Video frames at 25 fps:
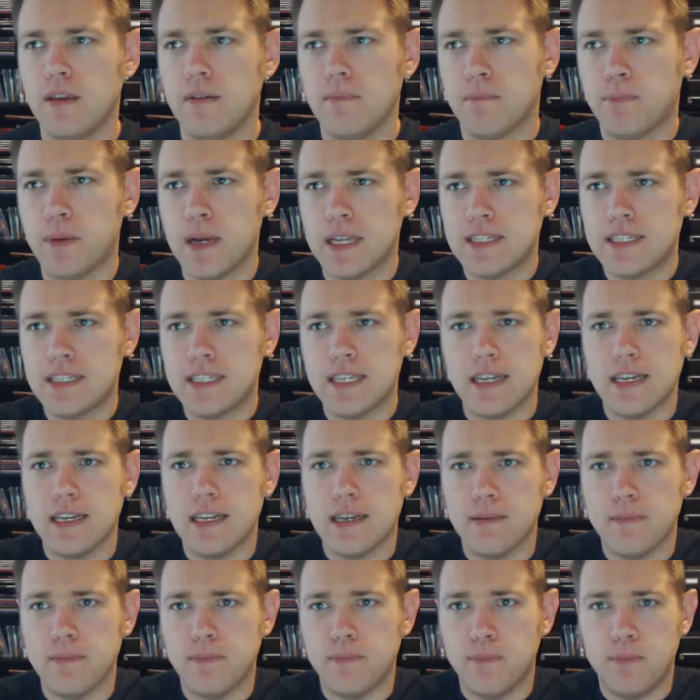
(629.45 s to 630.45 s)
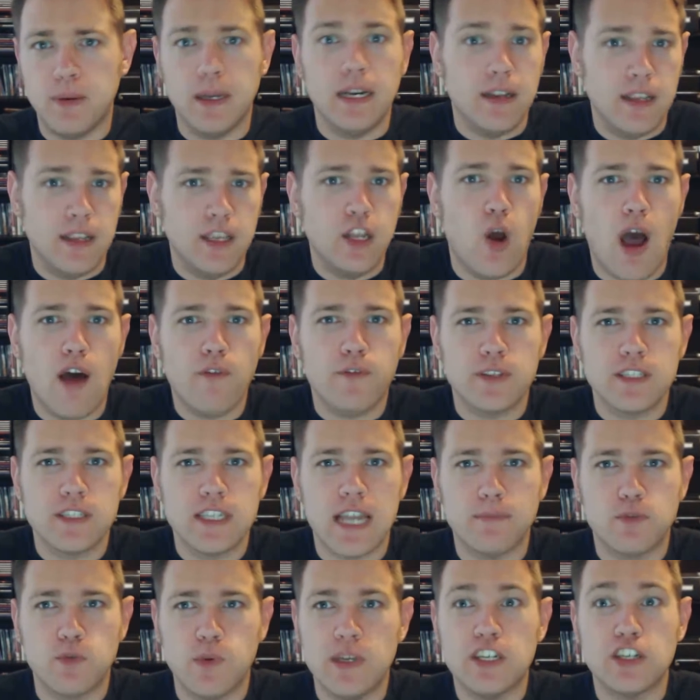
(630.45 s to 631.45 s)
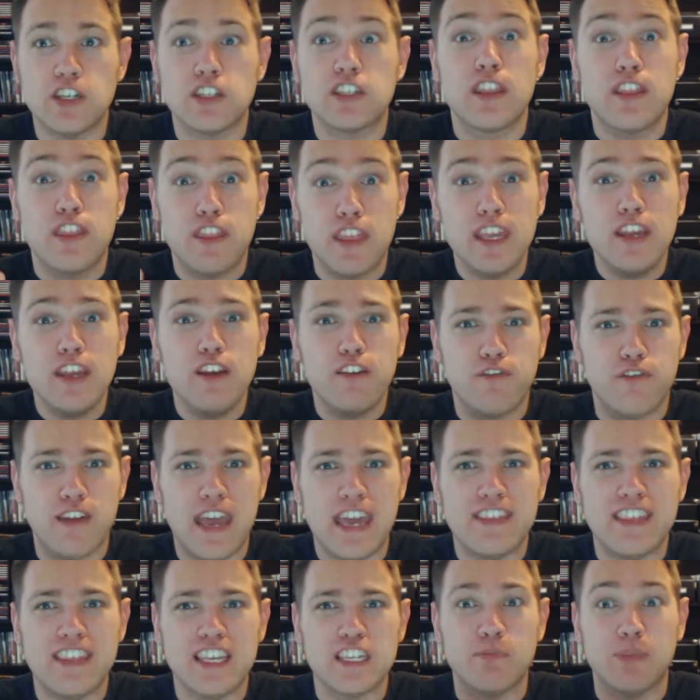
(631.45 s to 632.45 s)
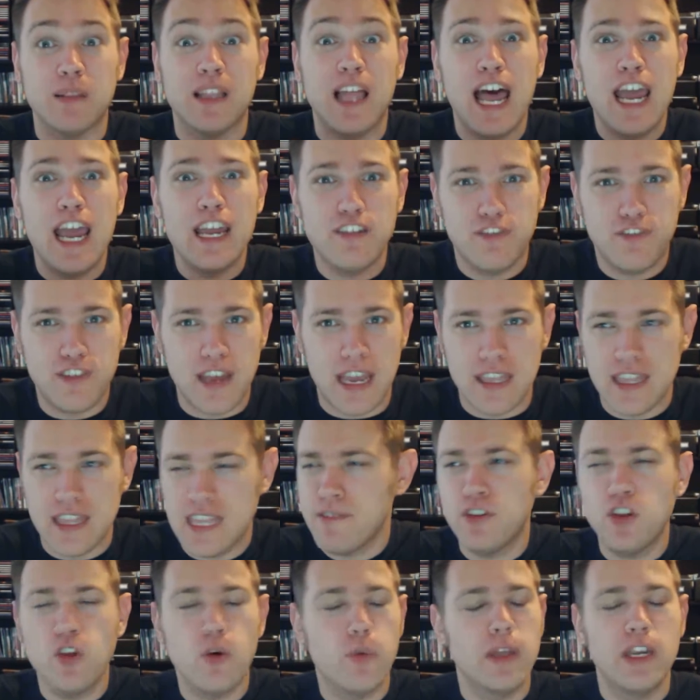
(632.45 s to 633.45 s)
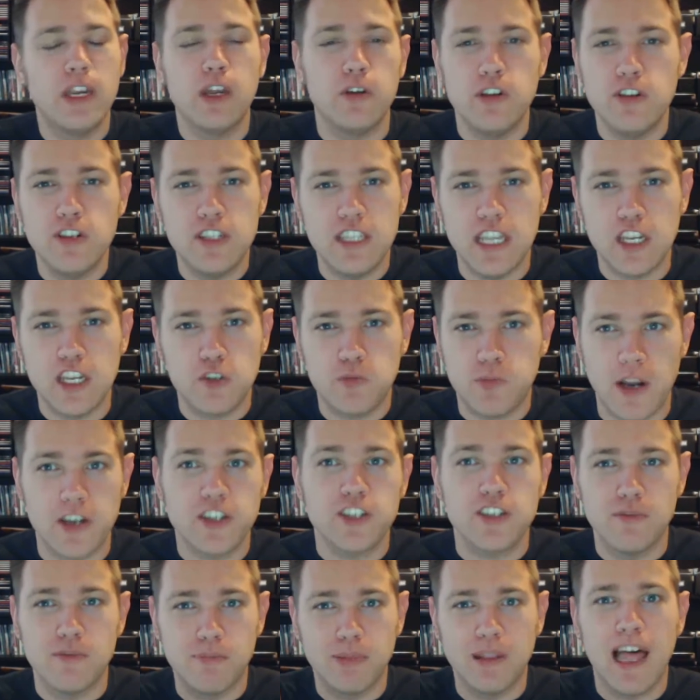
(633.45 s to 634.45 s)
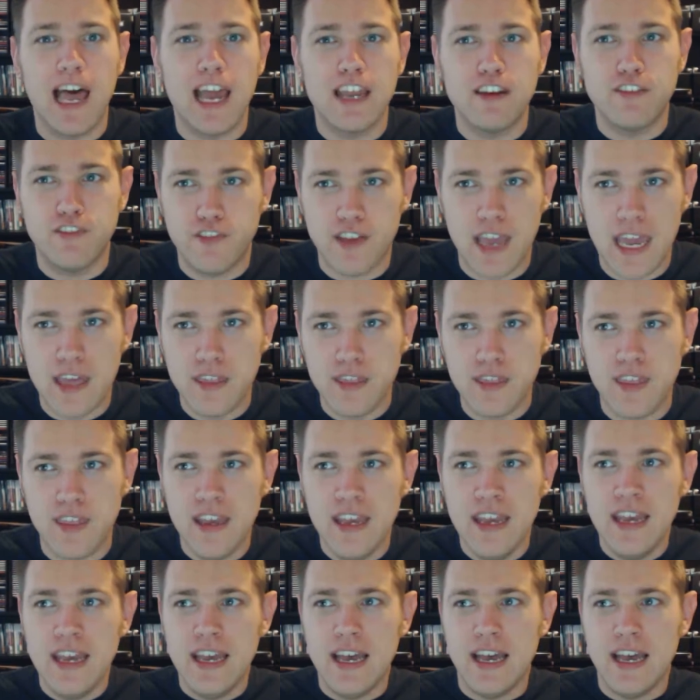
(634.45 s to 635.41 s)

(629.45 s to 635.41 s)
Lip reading: But you know, oftentimes we just think of faith as blind faith, even though we don't use the expression blind faith.